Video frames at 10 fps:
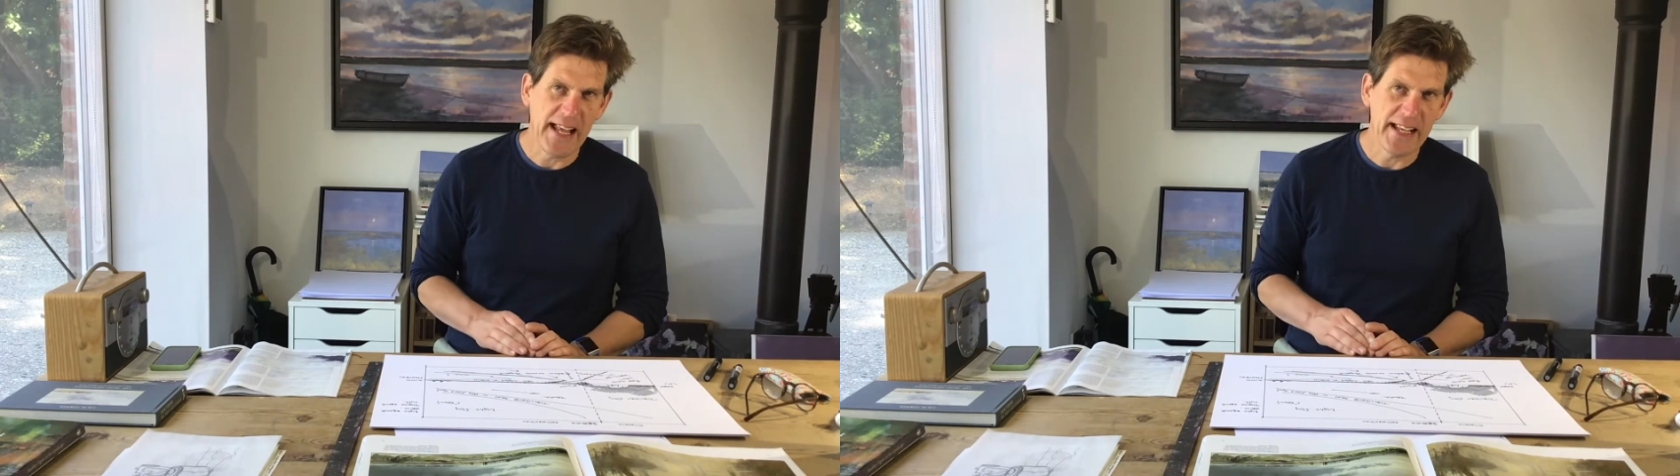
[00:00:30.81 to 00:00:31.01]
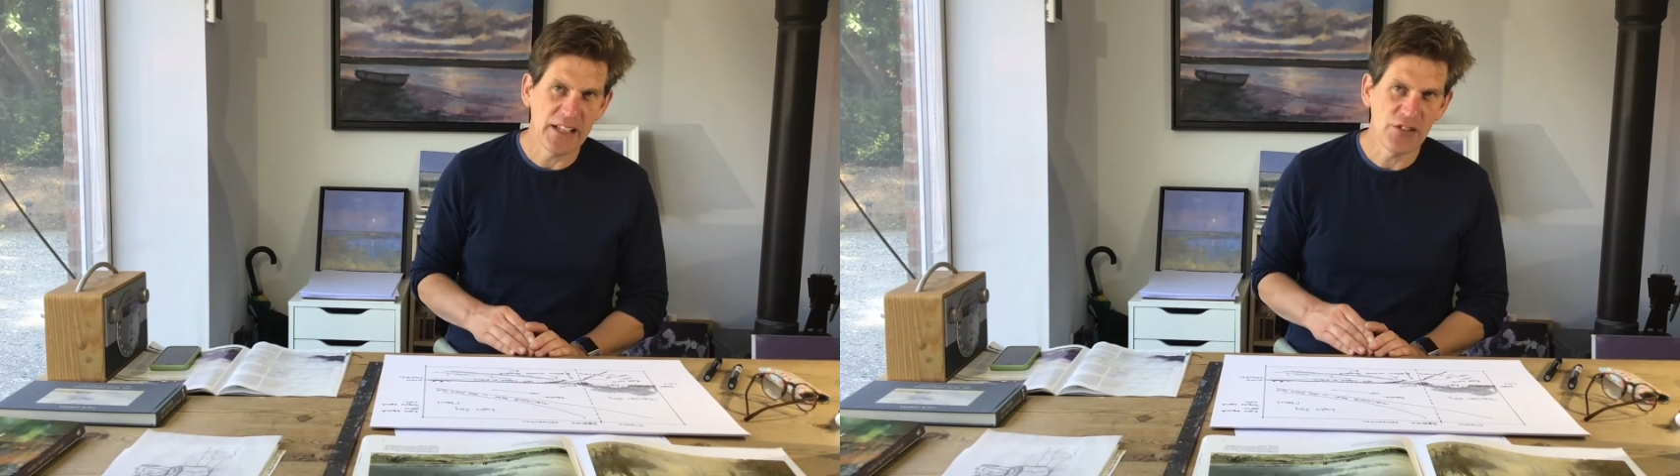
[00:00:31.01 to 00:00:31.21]

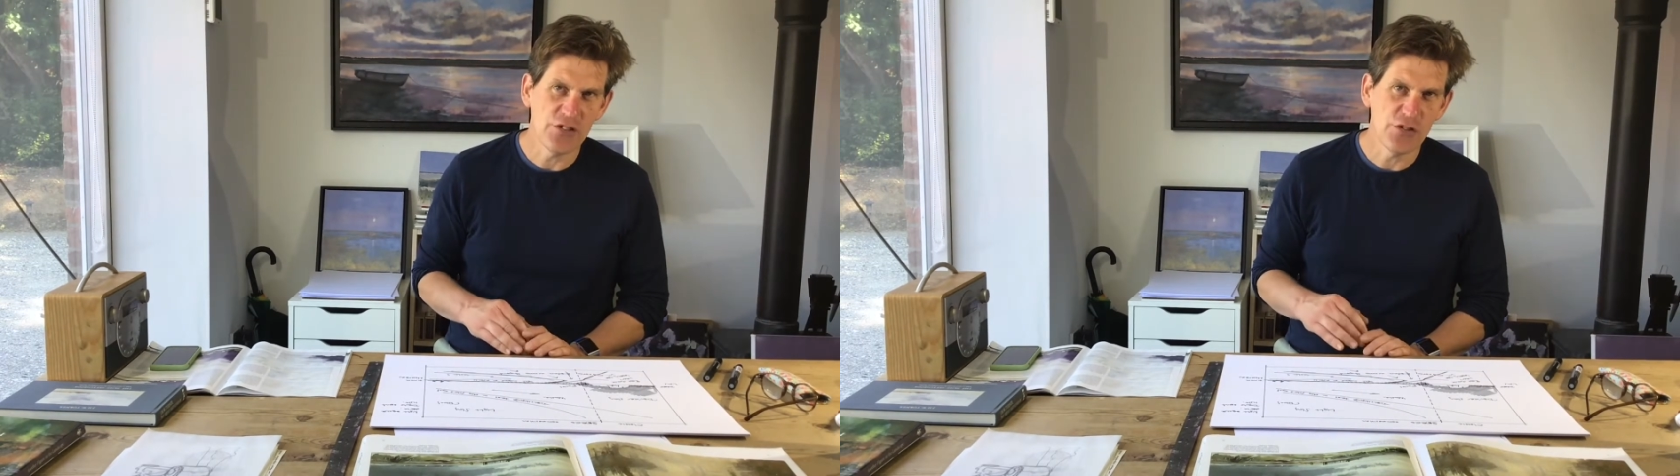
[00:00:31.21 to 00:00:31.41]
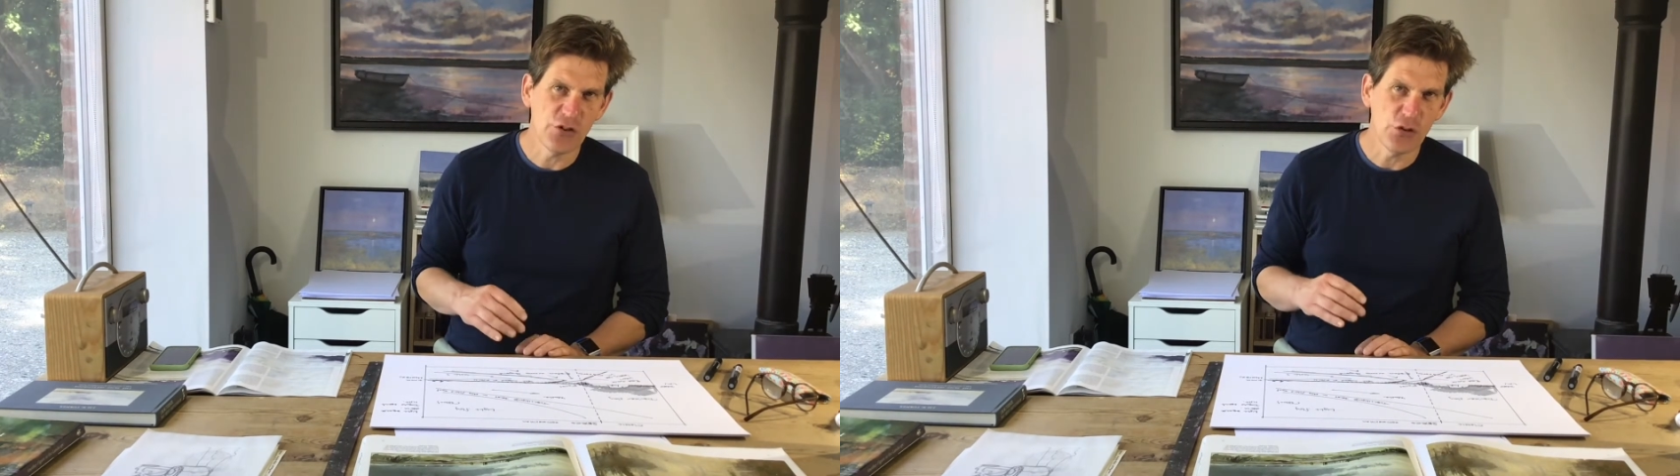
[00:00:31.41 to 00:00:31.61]

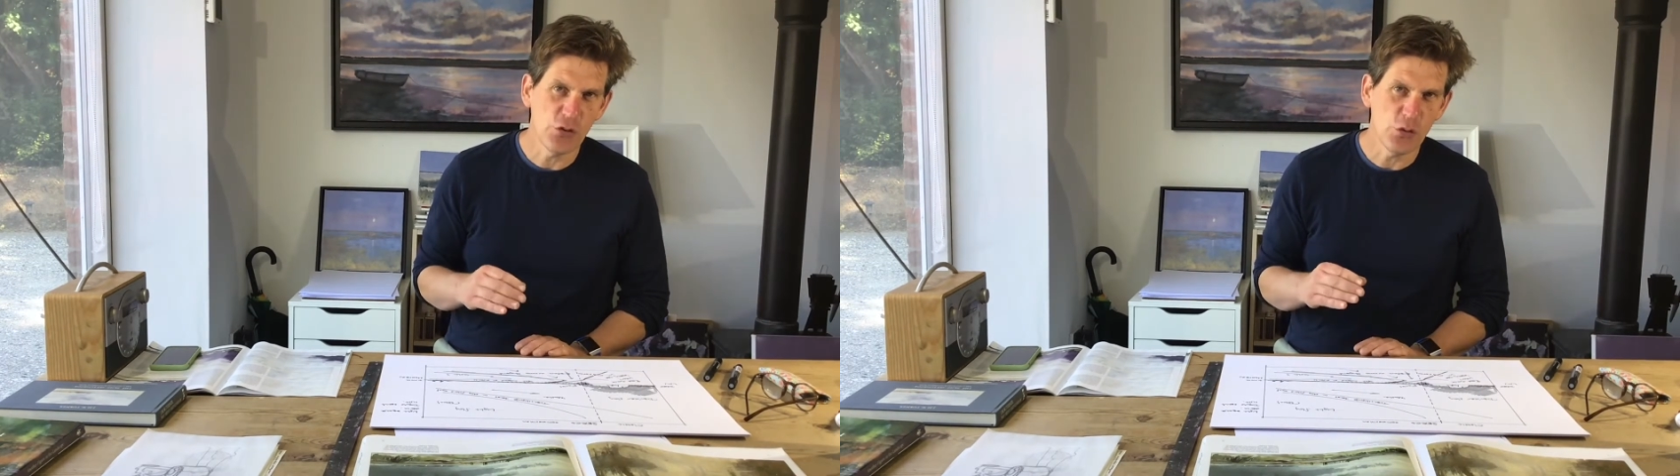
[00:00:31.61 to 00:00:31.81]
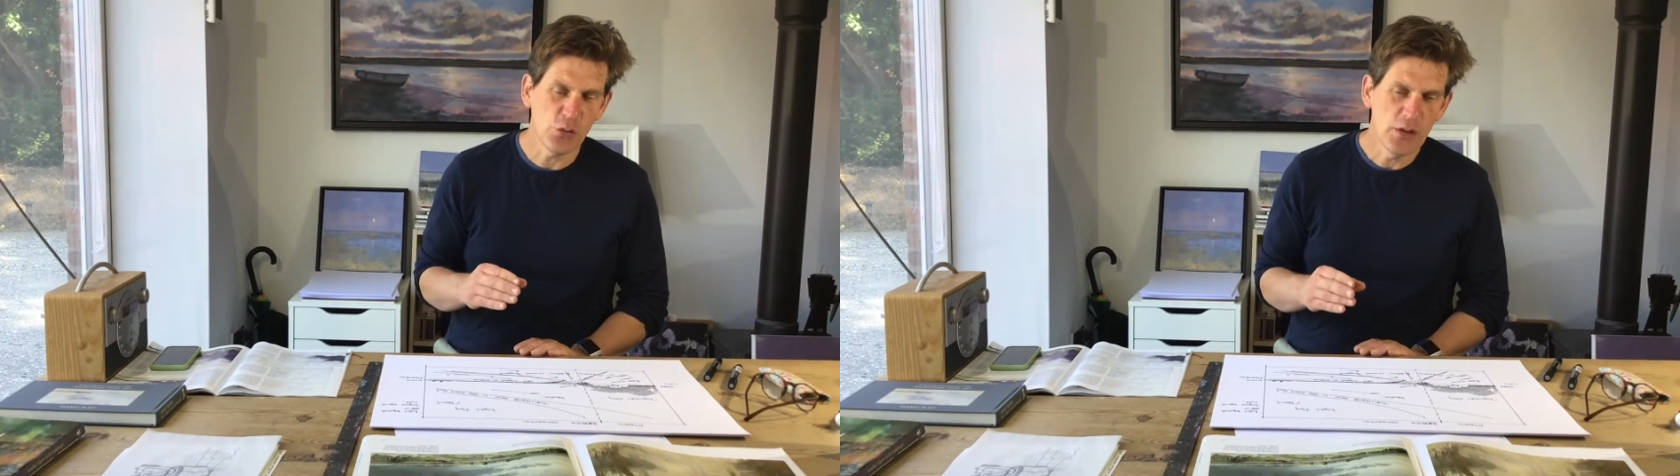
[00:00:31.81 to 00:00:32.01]
is
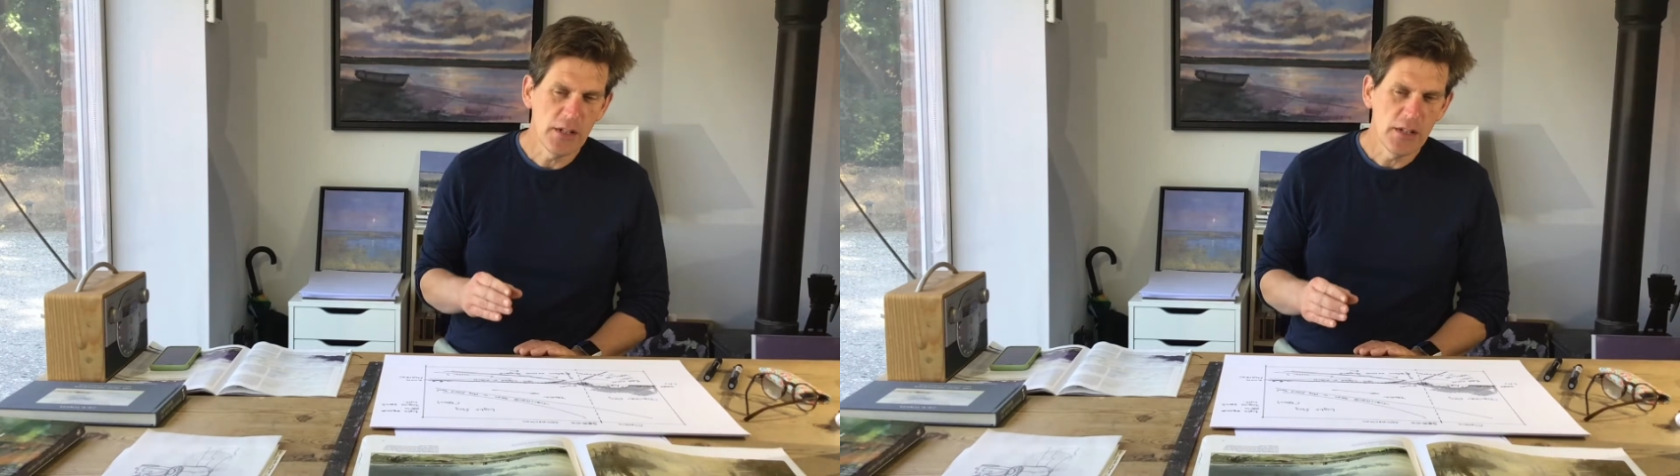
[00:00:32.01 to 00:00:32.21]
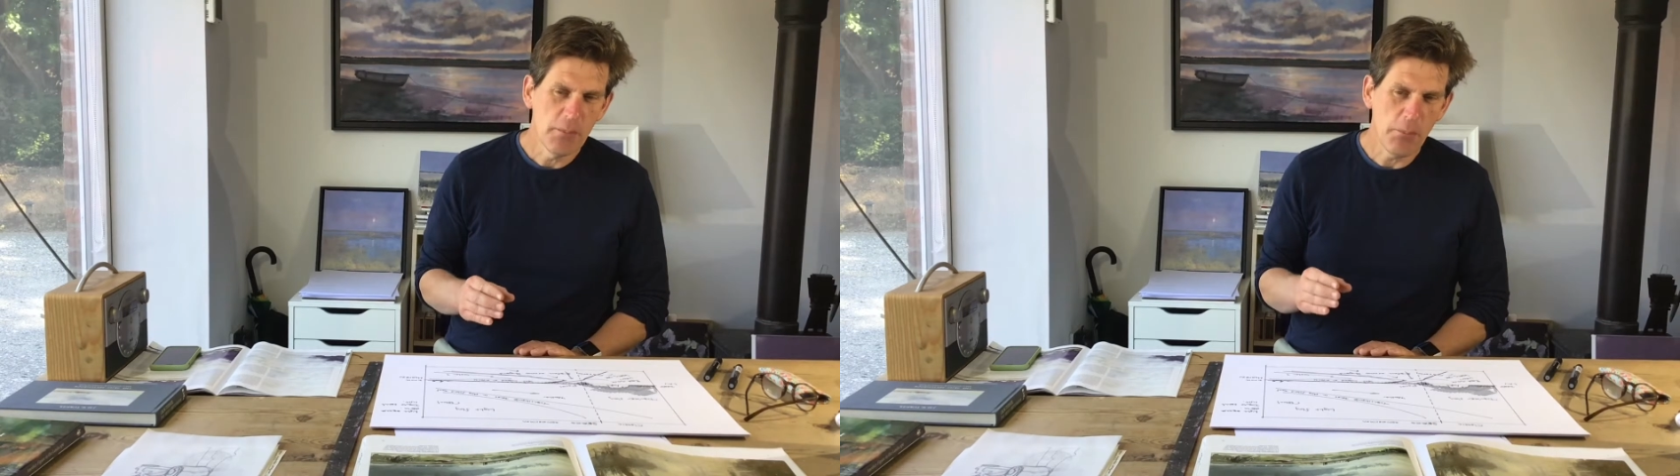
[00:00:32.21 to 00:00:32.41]
to
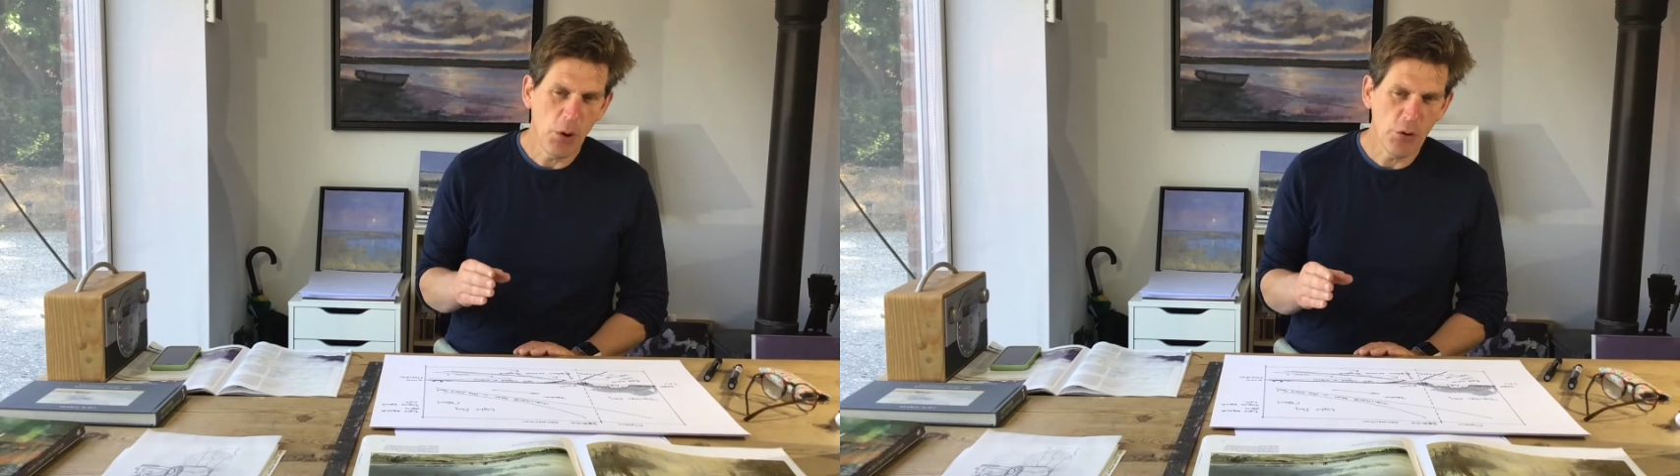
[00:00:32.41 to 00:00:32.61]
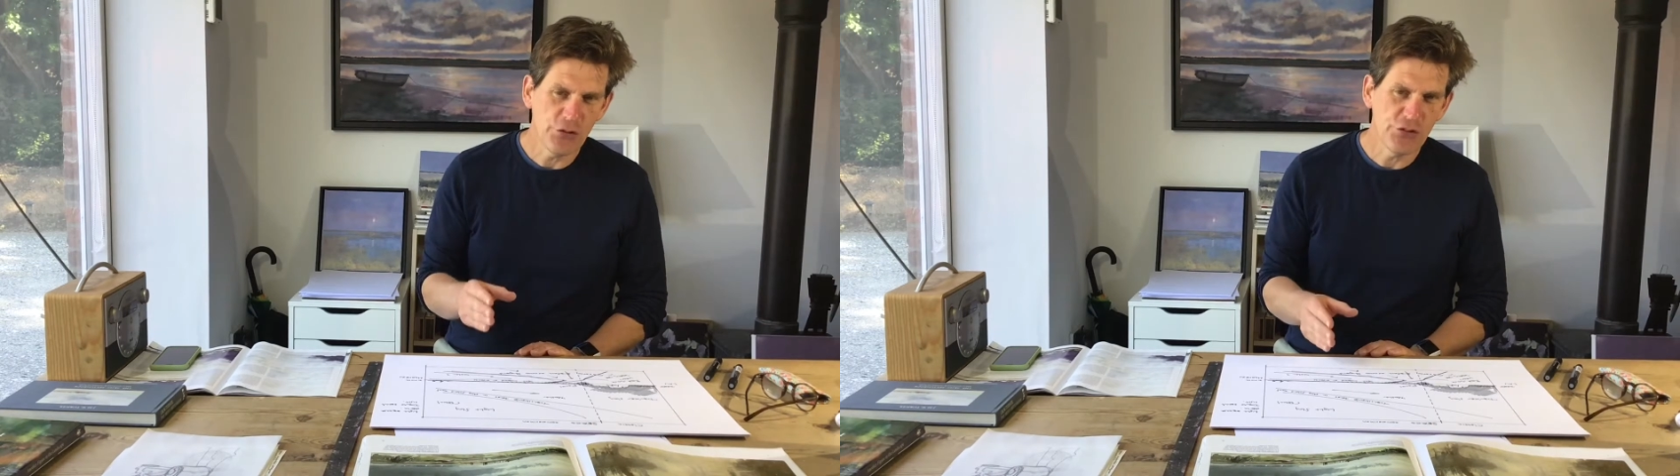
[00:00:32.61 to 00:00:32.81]

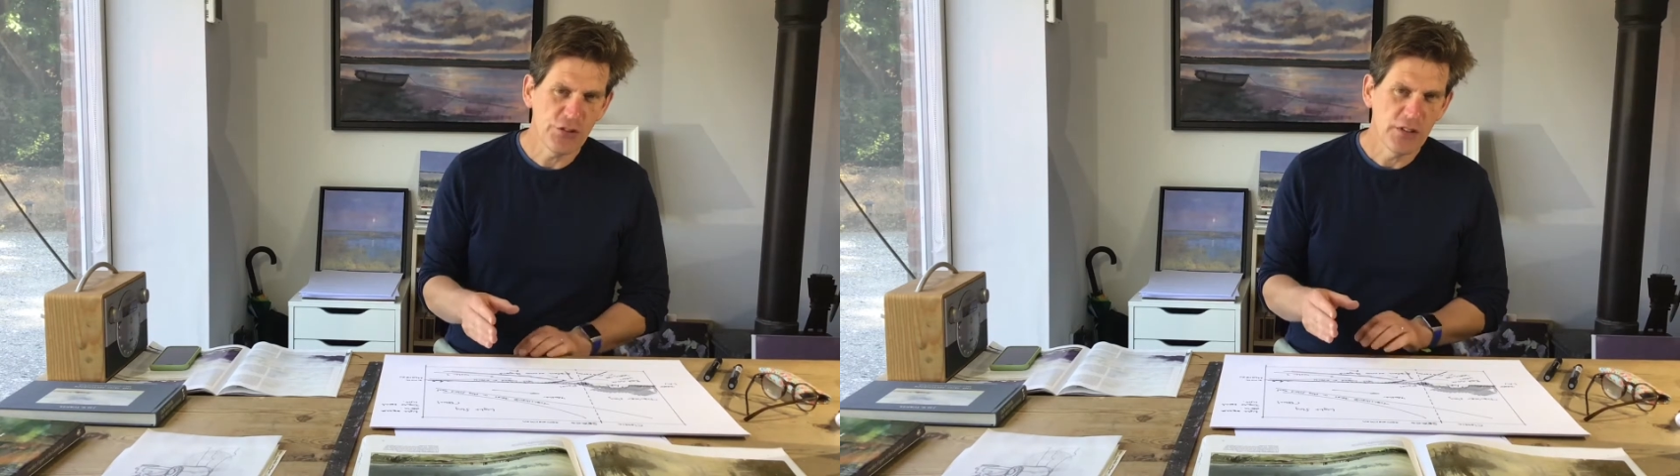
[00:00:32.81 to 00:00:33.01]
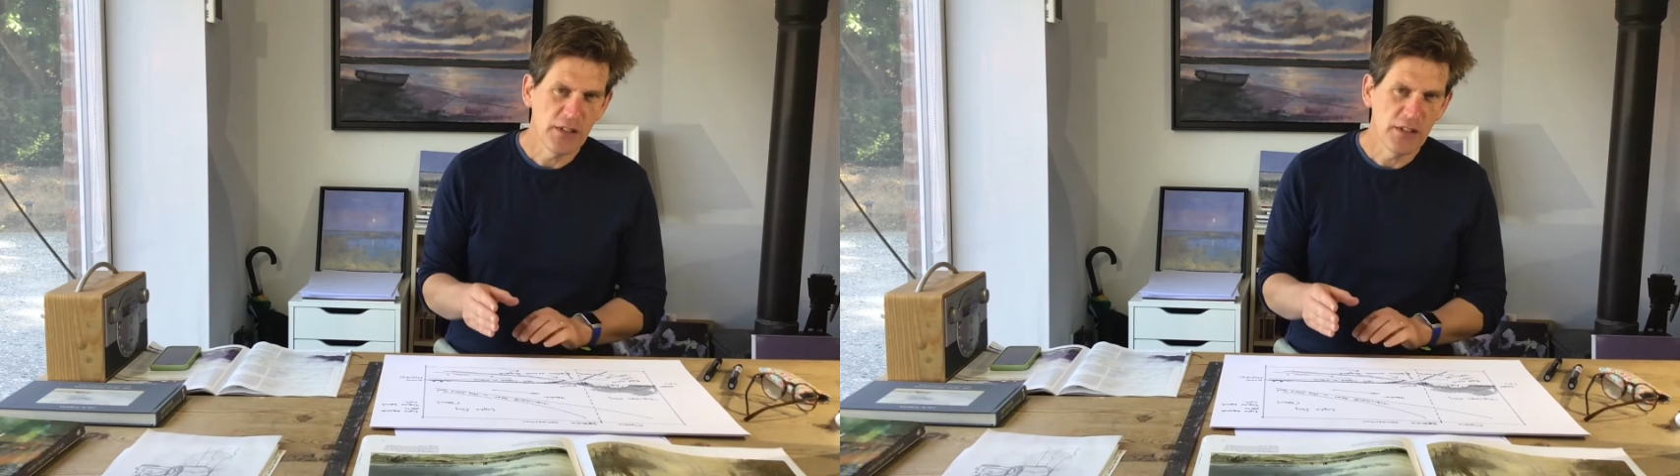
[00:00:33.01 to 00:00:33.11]
post